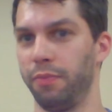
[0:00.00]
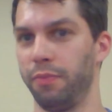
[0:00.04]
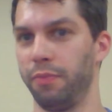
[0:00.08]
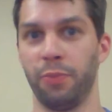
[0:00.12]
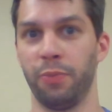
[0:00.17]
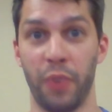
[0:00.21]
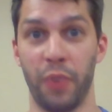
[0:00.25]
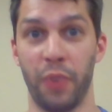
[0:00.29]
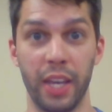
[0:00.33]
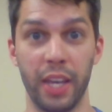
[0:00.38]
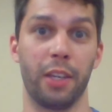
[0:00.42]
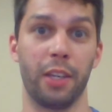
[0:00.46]

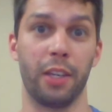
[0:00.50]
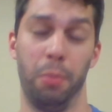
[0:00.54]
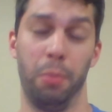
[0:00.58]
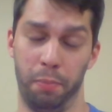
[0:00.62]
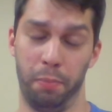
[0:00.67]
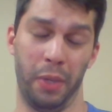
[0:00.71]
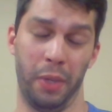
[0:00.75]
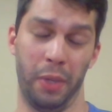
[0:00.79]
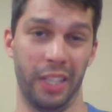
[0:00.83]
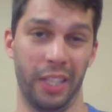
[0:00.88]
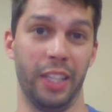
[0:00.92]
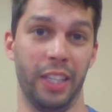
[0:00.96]
fake
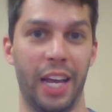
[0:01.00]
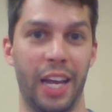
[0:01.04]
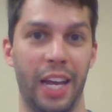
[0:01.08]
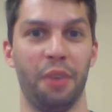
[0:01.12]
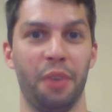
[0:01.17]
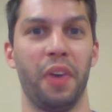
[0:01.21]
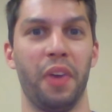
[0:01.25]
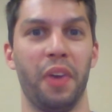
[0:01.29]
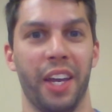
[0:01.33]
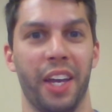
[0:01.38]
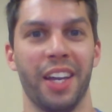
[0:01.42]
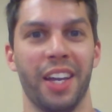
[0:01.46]
belly
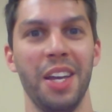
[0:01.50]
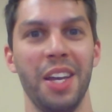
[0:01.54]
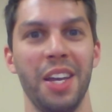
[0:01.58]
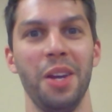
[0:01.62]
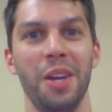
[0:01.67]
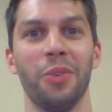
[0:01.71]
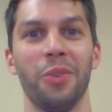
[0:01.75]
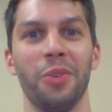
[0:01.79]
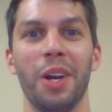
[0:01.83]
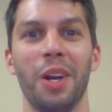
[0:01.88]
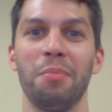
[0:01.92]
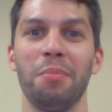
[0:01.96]
laughing
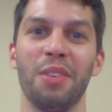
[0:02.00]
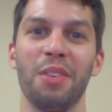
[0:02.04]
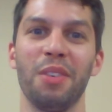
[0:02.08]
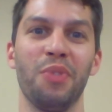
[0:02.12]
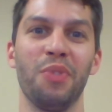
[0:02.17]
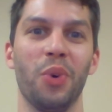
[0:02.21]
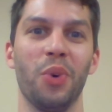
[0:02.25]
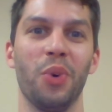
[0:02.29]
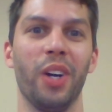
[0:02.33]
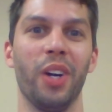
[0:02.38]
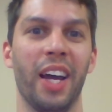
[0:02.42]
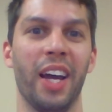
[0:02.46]
right
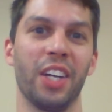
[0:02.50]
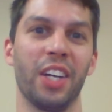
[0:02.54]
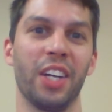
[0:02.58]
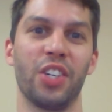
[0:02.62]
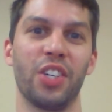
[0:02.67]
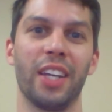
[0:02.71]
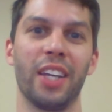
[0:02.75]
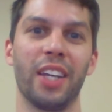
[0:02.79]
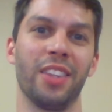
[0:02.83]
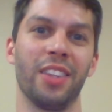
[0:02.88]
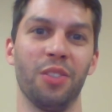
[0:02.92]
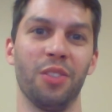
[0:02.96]
before I
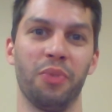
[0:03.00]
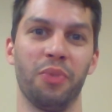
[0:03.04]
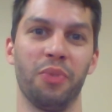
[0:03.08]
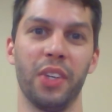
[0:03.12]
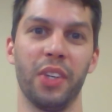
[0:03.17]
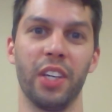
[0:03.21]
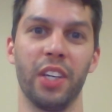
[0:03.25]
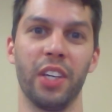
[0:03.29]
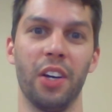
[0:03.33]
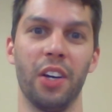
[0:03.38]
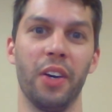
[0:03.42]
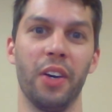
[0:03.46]
shot this
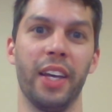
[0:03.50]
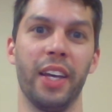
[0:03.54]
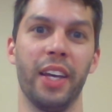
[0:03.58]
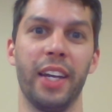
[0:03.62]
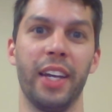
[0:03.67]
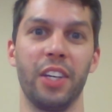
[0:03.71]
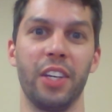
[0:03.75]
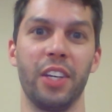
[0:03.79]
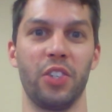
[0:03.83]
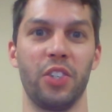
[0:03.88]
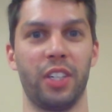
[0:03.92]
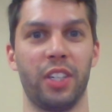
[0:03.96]
video, and
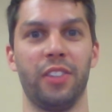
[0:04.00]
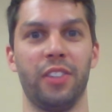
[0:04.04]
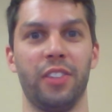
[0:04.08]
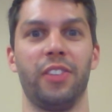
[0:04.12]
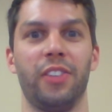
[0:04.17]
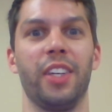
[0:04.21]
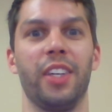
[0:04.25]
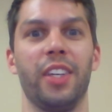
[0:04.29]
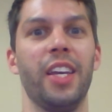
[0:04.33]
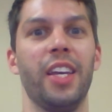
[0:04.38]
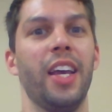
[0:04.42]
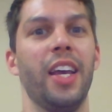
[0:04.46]
as you can
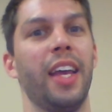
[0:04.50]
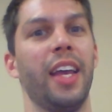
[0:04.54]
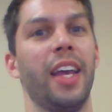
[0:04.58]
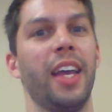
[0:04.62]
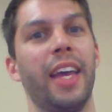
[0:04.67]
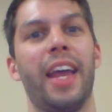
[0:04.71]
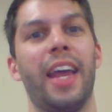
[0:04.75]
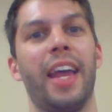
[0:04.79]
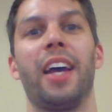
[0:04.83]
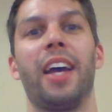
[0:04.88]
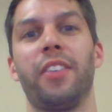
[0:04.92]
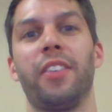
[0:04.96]
see,
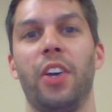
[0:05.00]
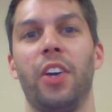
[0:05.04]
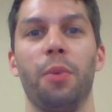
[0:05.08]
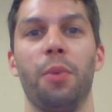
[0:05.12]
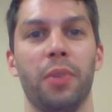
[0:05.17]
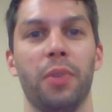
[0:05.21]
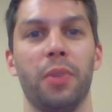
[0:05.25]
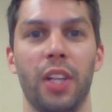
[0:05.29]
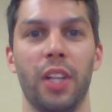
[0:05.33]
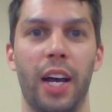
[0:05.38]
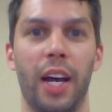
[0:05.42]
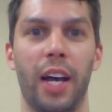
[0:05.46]
it has
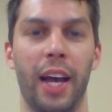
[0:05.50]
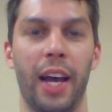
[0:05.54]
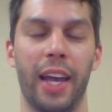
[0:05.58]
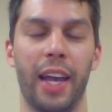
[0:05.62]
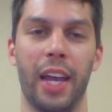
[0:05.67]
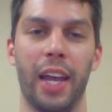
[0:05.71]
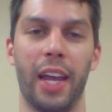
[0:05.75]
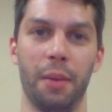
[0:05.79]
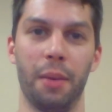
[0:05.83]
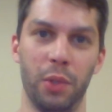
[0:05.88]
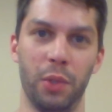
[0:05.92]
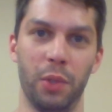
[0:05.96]
helped a lot. I
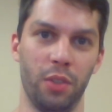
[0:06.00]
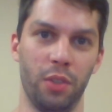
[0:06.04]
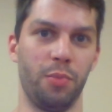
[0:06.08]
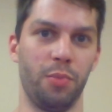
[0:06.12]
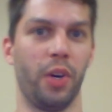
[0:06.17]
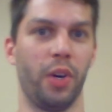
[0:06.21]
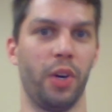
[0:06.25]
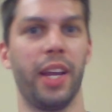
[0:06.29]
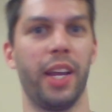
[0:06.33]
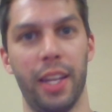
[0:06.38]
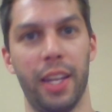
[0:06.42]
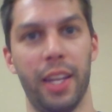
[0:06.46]
am a little
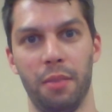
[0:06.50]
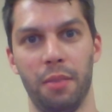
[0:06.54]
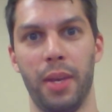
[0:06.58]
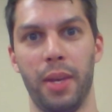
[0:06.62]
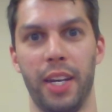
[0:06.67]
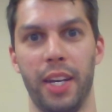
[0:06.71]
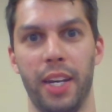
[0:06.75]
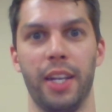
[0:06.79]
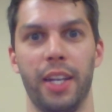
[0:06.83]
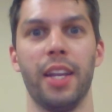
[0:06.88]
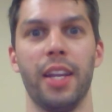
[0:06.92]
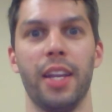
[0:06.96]
more
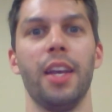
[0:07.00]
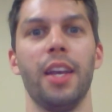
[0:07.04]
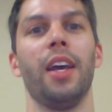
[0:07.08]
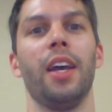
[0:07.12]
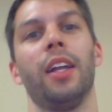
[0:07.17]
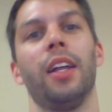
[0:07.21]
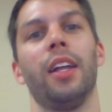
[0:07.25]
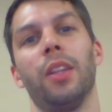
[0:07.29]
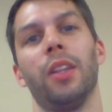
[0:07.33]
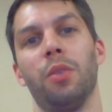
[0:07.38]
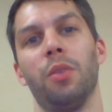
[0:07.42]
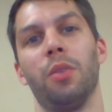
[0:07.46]
animated,
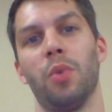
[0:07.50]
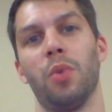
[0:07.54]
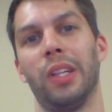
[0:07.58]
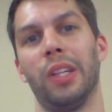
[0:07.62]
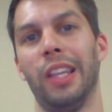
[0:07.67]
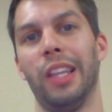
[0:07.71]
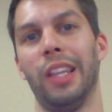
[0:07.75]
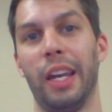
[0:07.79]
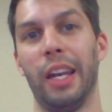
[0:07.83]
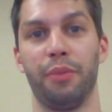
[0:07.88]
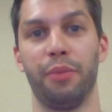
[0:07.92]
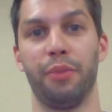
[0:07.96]
a little more
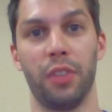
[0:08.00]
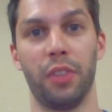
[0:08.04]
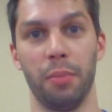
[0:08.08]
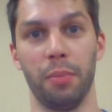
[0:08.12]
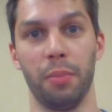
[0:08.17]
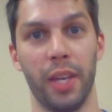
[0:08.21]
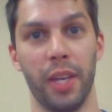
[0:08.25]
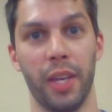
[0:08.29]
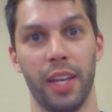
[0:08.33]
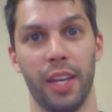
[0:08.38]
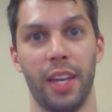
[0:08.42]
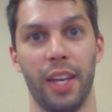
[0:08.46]
life to
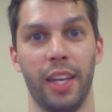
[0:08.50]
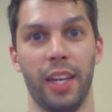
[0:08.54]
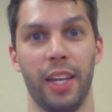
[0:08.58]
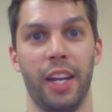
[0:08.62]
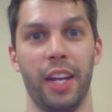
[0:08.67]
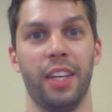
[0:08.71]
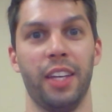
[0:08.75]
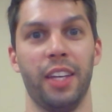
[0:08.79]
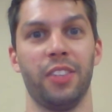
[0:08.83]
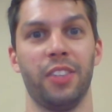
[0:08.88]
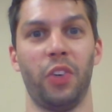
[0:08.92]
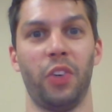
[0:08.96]
me, and I
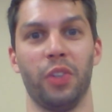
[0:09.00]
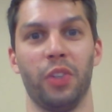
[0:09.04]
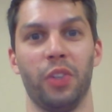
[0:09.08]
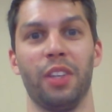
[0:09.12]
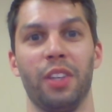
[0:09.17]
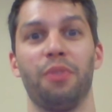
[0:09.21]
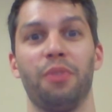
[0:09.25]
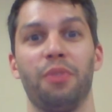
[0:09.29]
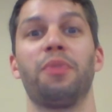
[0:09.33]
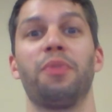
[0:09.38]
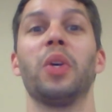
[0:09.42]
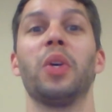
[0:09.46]

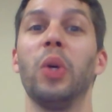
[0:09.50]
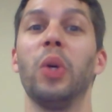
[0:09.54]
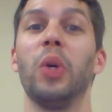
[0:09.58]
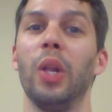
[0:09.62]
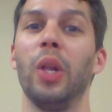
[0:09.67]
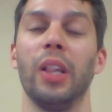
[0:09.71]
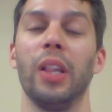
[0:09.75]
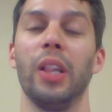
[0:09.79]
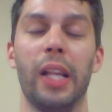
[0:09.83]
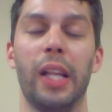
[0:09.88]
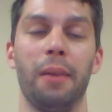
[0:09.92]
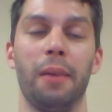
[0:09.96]
certainly feel a
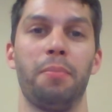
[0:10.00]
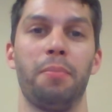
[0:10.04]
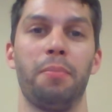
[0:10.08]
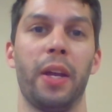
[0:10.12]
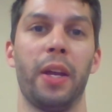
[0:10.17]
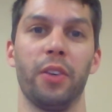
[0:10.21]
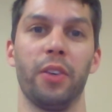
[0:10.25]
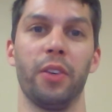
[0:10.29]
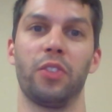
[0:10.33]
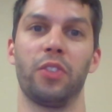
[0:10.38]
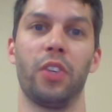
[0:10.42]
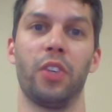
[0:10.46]
lot
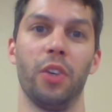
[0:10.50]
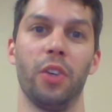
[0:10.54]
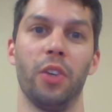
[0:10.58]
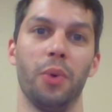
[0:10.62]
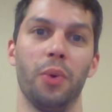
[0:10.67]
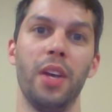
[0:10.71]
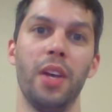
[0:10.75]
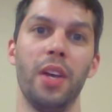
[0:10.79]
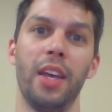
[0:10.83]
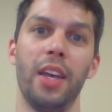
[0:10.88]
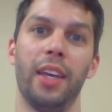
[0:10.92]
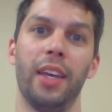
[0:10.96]
better
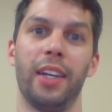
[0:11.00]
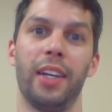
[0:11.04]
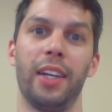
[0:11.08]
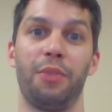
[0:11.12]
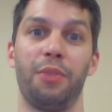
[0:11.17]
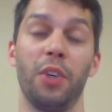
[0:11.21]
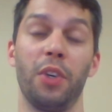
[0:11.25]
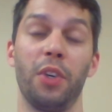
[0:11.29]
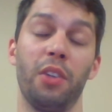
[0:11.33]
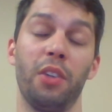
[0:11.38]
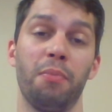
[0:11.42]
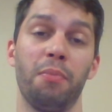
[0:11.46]
too. And I
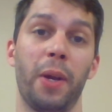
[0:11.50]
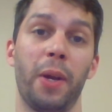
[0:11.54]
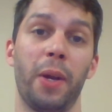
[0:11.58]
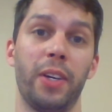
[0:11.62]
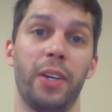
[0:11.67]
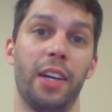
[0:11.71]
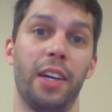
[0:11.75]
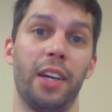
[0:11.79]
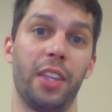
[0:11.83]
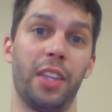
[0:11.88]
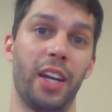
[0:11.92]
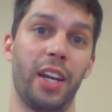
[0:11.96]
feel even better
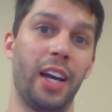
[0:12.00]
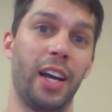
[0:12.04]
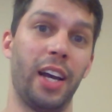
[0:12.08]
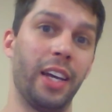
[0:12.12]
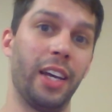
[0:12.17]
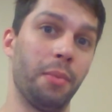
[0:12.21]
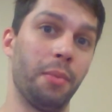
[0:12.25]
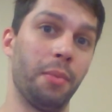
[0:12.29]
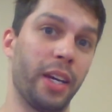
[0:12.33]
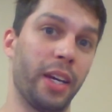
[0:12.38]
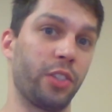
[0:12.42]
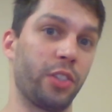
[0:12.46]
now that
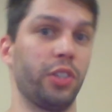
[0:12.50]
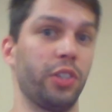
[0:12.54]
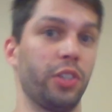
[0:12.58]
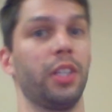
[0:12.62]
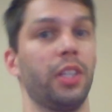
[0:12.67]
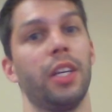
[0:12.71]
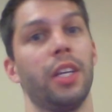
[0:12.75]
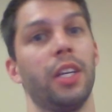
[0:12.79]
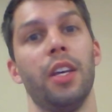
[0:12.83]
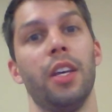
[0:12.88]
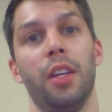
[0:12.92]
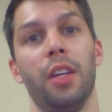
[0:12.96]
I'm
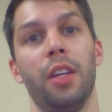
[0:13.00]
actually